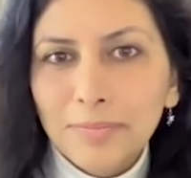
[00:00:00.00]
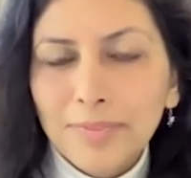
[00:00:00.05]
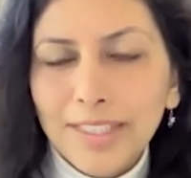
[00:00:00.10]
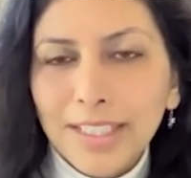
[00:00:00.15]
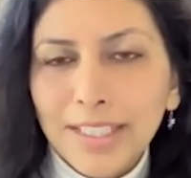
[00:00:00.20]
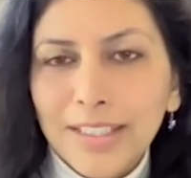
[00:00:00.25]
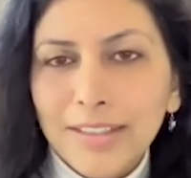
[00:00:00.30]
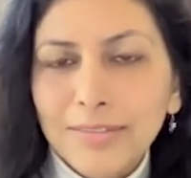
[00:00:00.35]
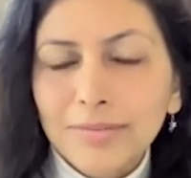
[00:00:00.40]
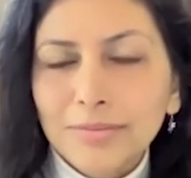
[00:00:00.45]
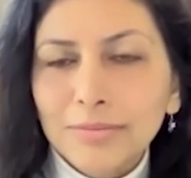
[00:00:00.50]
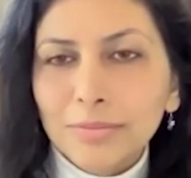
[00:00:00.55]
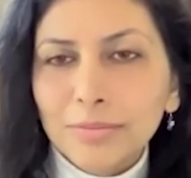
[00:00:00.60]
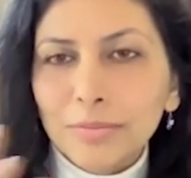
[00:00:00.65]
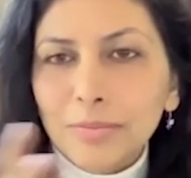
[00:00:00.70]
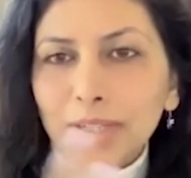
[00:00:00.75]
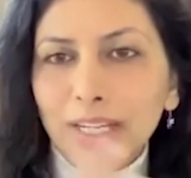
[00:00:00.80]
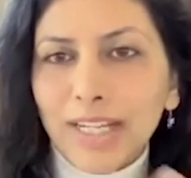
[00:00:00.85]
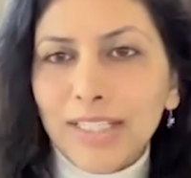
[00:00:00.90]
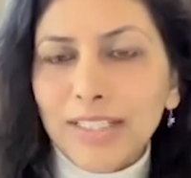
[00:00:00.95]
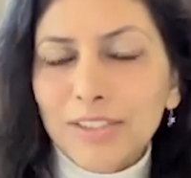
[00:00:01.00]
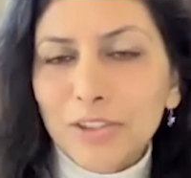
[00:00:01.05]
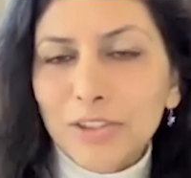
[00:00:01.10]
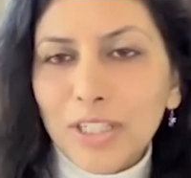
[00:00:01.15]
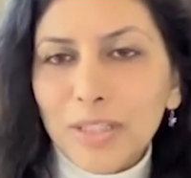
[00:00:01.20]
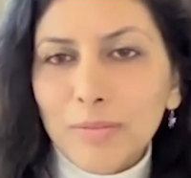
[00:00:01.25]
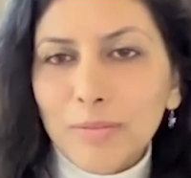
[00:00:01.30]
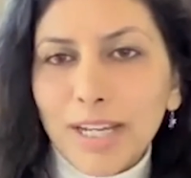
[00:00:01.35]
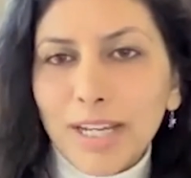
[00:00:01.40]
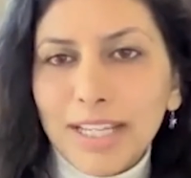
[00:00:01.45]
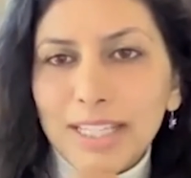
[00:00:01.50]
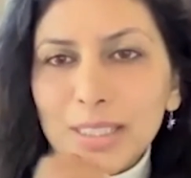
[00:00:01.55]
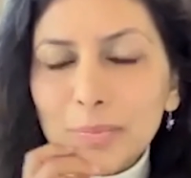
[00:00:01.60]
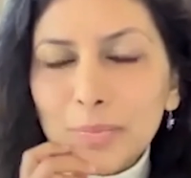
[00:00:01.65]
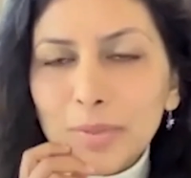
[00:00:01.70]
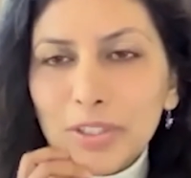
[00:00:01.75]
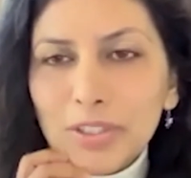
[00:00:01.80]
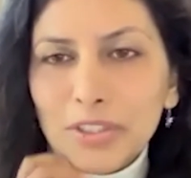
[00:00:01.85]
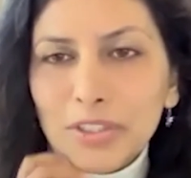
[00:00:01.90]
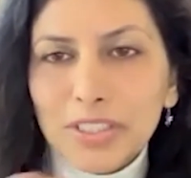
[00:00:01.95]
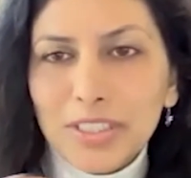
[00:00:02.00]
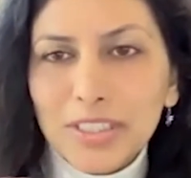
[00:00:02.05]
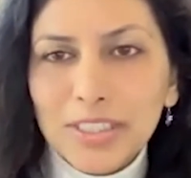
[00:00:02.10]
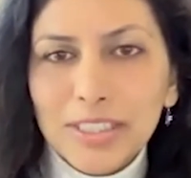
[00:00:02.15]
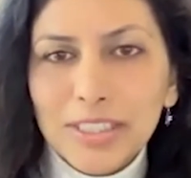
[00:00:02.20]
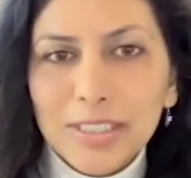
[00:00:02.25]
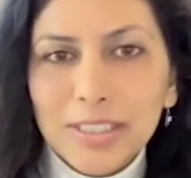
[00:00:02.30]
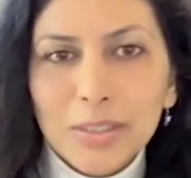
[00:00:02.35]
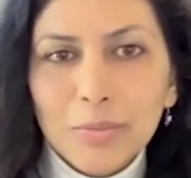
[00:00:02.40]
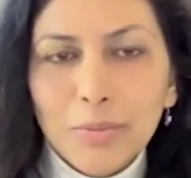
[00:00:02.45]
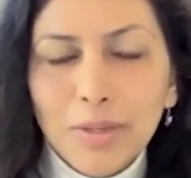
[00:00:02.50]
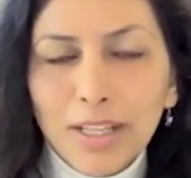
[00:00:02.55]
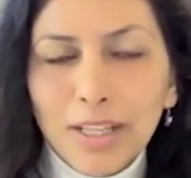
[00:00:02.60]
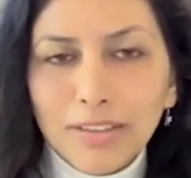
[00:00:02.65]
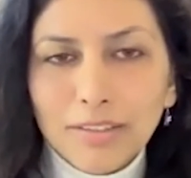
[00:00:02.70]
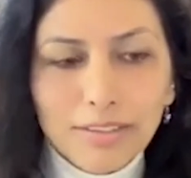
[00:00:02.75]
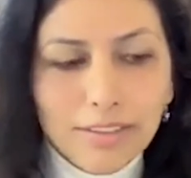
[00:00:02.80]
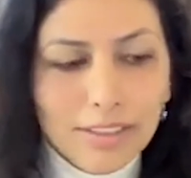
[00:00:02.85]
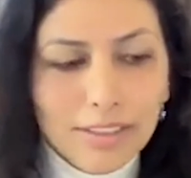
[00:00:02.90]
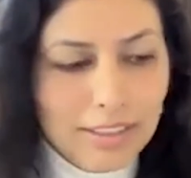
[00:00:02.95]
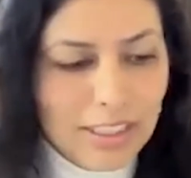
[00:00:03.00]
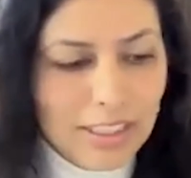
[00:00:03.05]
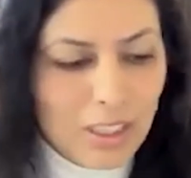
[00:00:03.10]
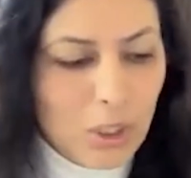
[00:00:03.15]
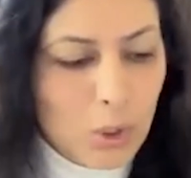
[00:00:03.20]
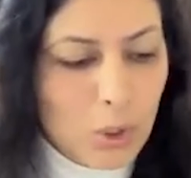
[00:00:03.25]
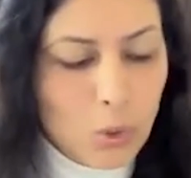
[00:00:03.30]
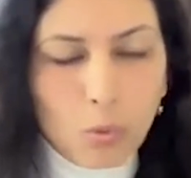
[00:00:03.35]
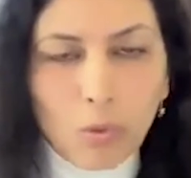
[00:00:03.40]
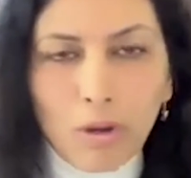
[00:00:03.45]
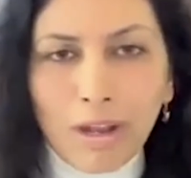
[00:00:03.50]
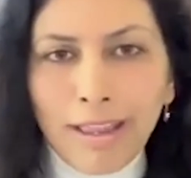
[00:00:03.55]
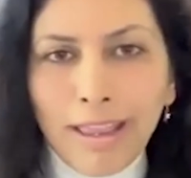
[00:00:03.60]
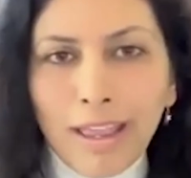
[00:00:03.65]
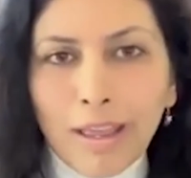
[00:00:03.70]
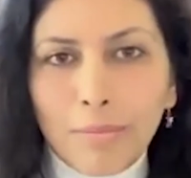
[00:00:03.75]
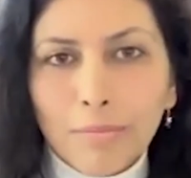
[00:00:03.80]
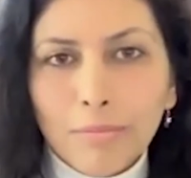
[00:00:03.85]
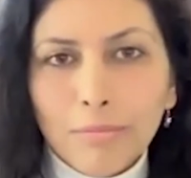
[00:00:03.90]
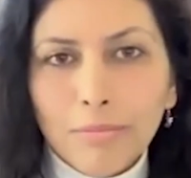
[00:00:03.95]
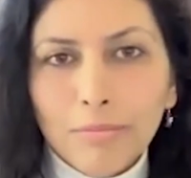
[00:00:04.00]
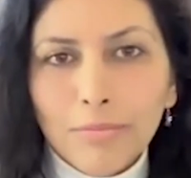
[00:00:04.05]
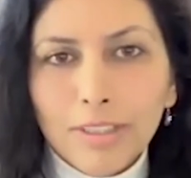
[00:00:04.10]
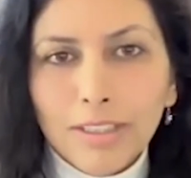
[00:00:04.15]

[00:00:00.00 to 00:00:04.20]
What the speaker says: Like I had shared my experience earlier as well. This is who I am.